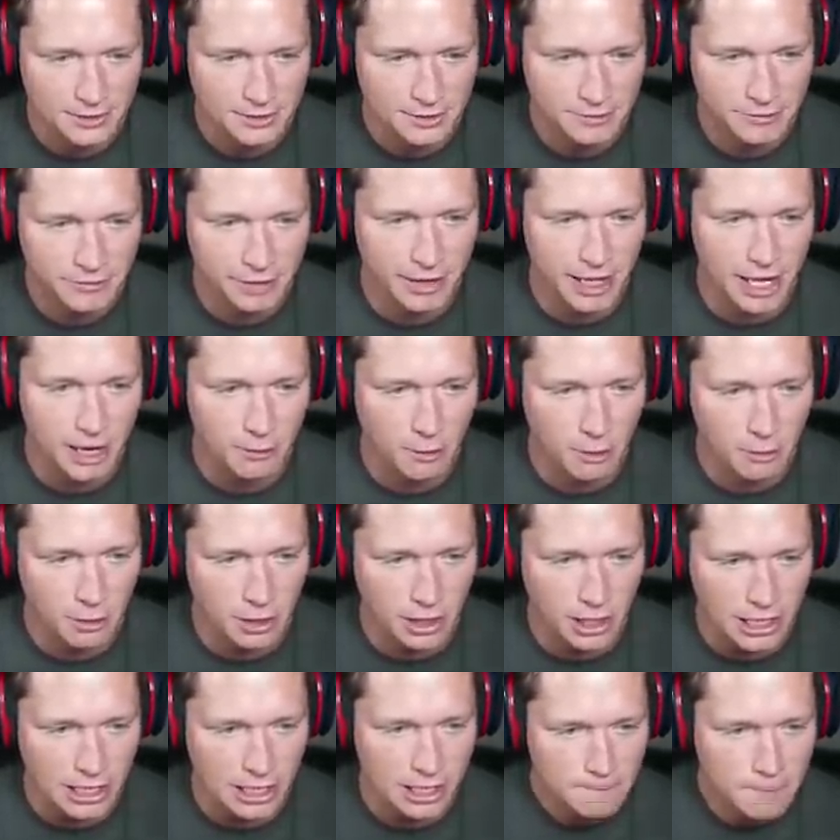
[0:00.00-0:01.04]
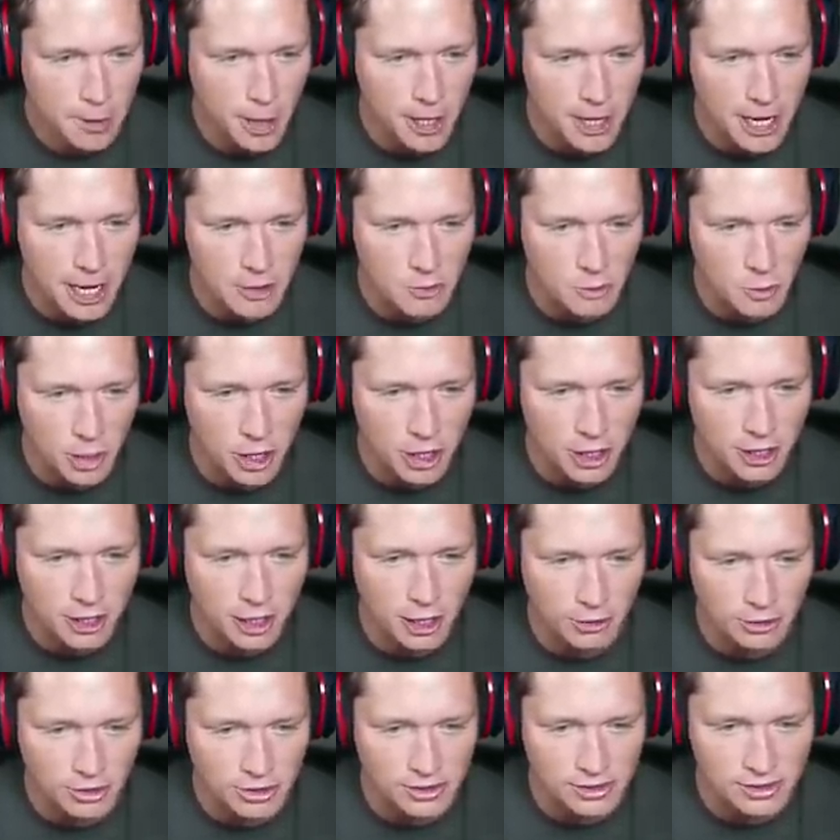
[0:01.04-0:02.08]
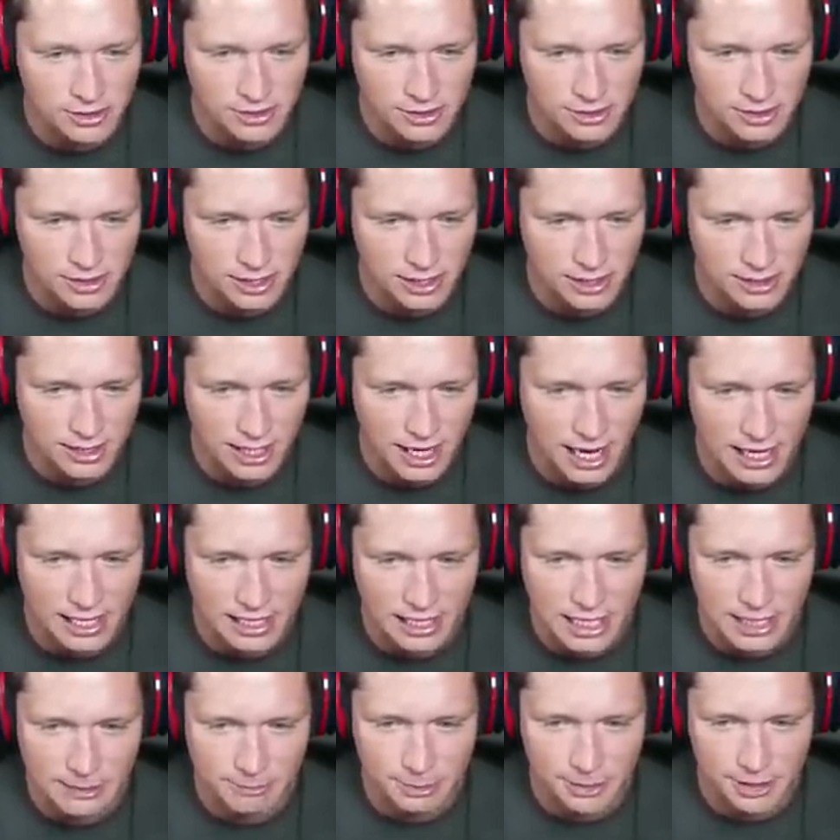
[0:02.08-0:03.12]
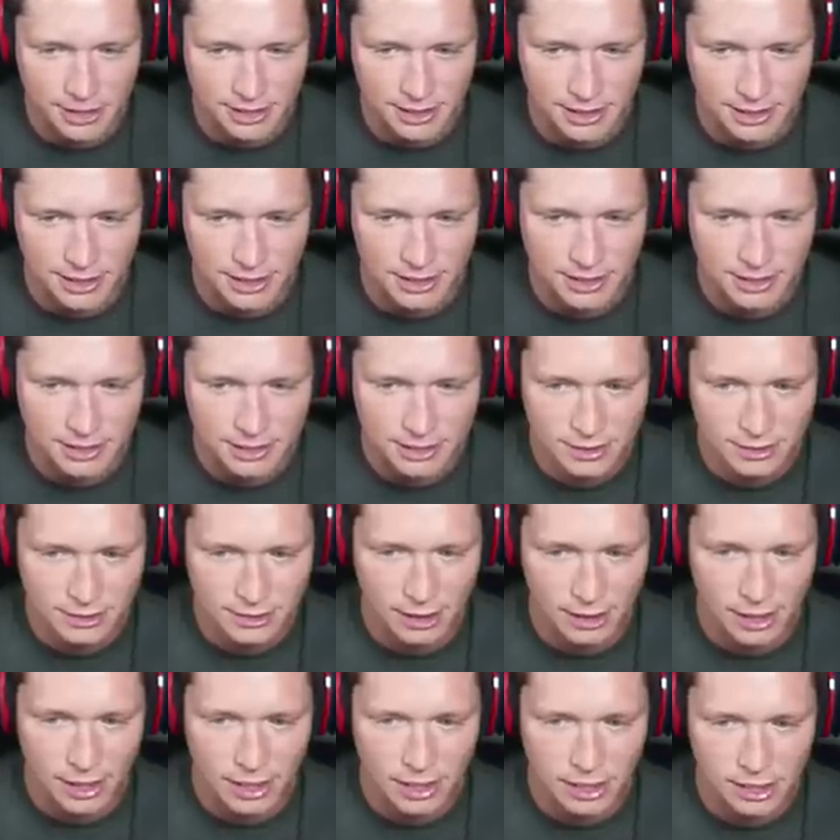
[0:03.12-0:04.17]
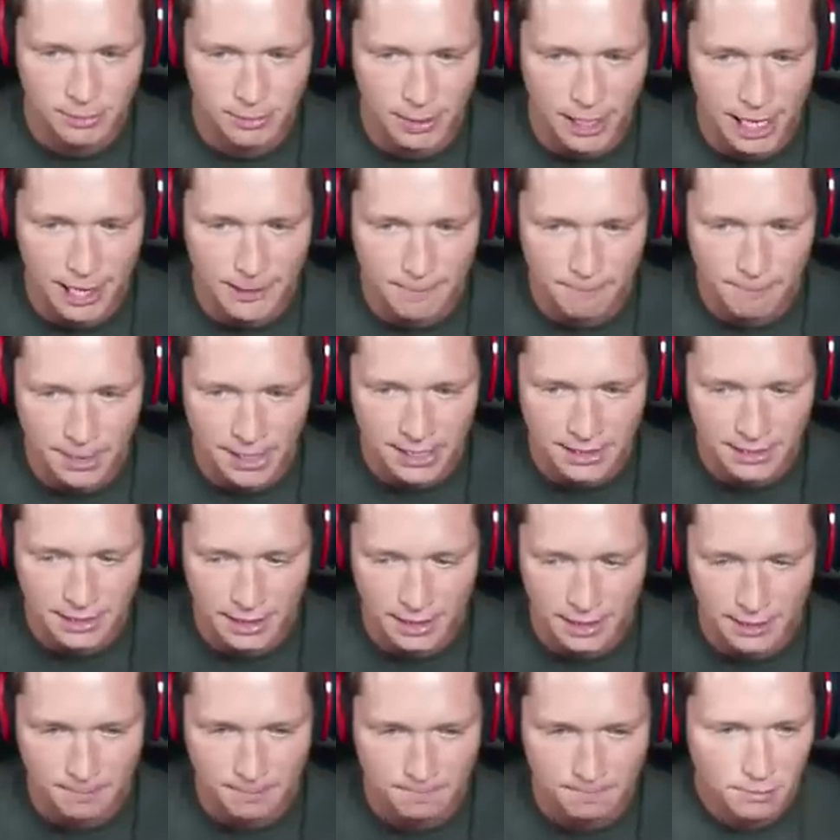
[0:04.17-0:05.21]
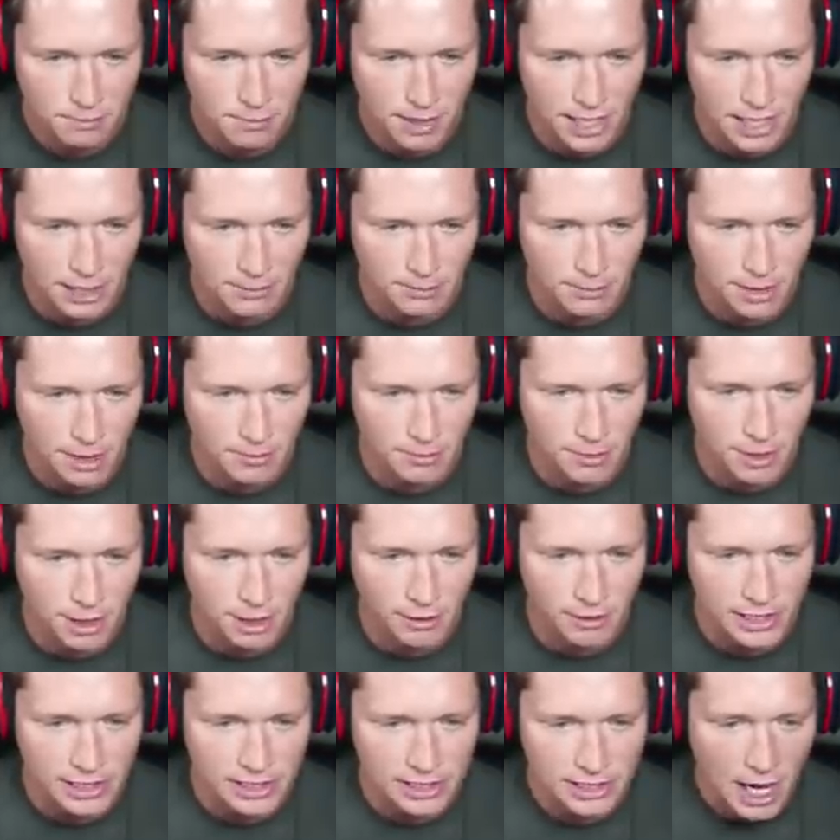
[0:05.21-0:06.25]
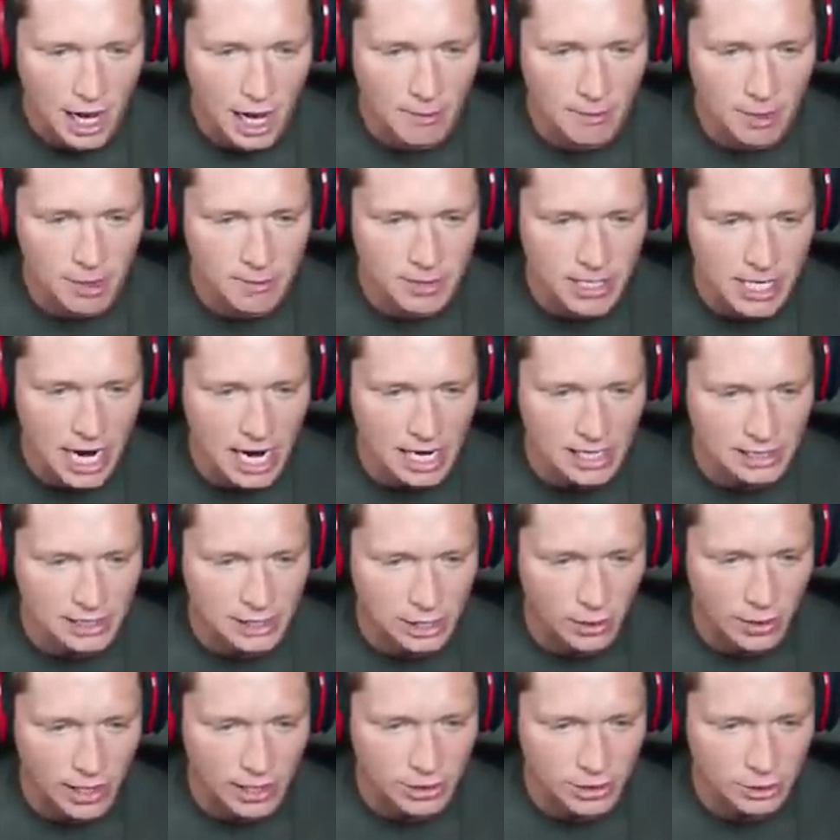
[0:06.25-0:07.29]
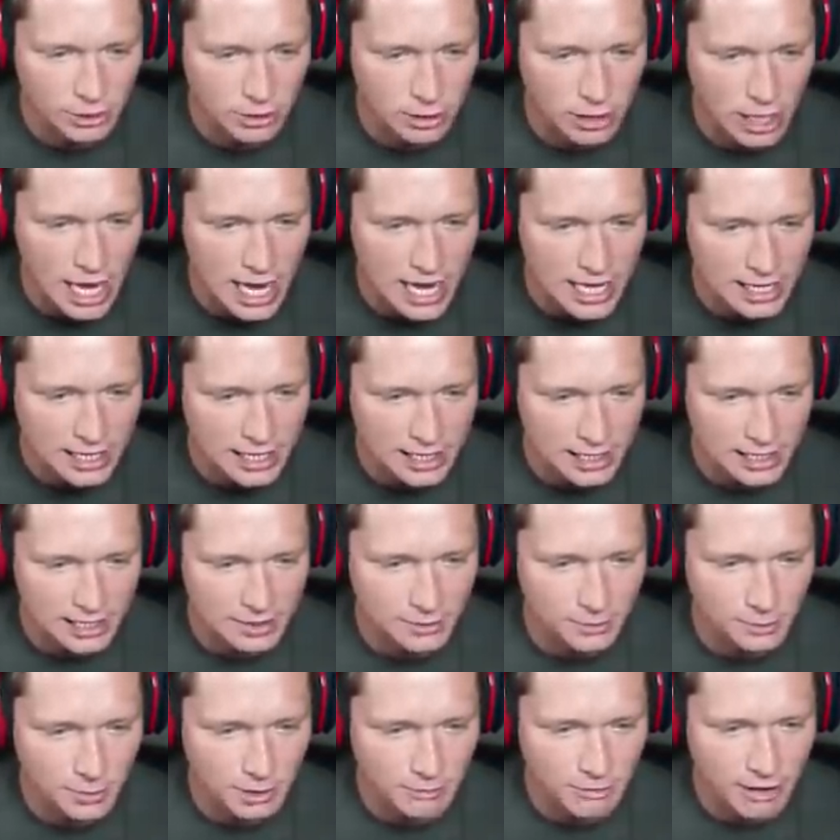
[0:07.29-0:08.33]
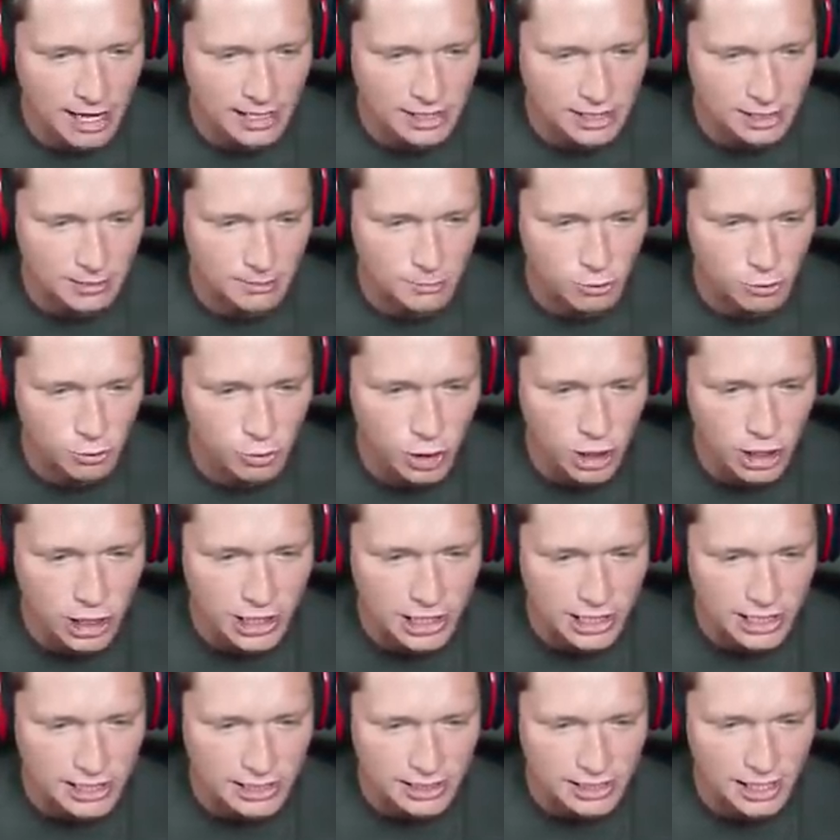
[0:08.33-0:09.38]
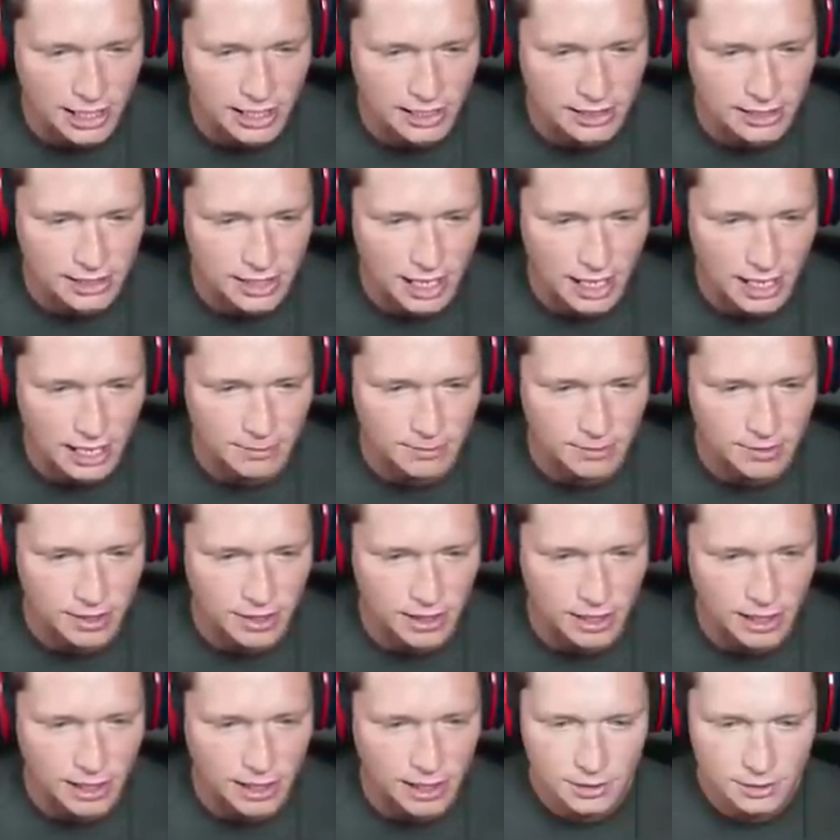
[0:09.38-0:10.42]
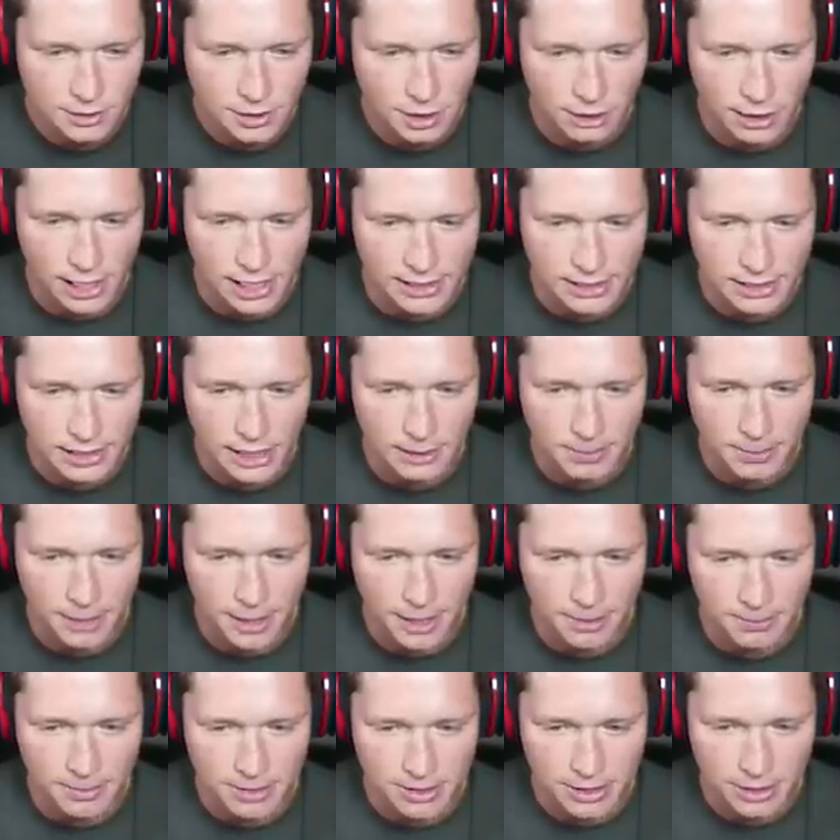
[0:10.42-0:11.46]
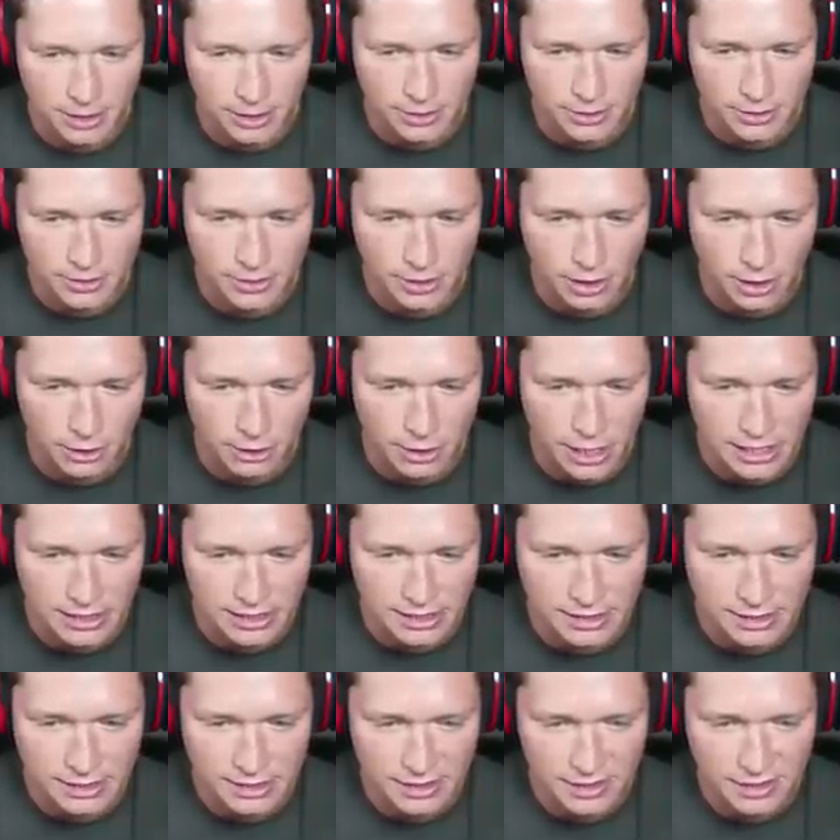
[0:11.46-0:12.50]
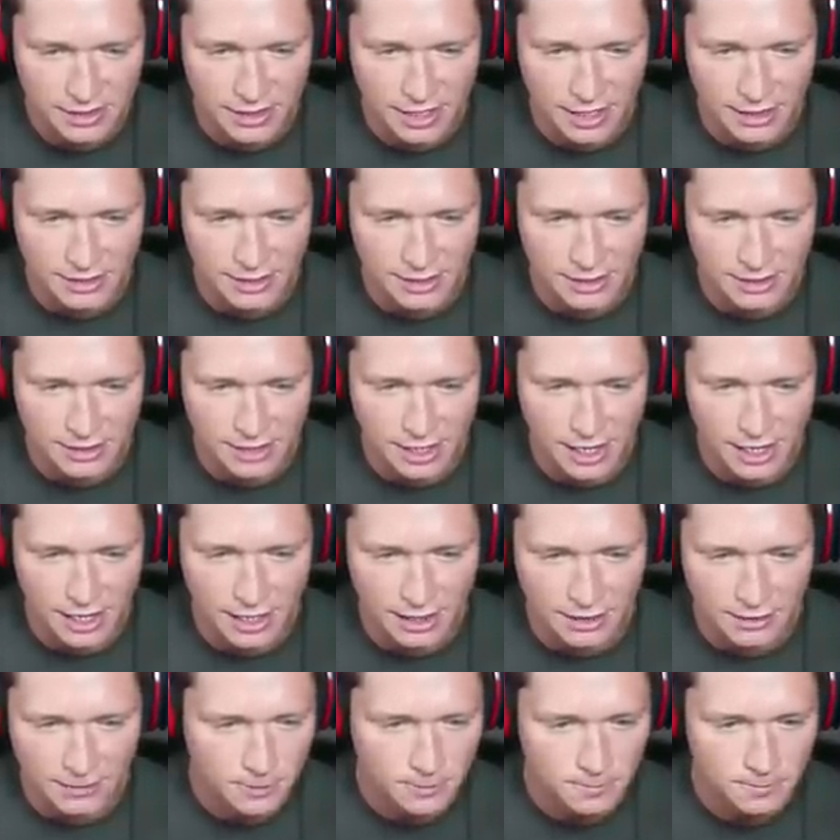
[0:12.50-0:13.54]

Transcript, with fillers: I feel like we're really putting in work. Coaches has got to keep us in the starting spot. But, man, I'm nervous. I'm going to be honest, though. I do like... We've had some really intense games here the last couple episodes, so that's exciting.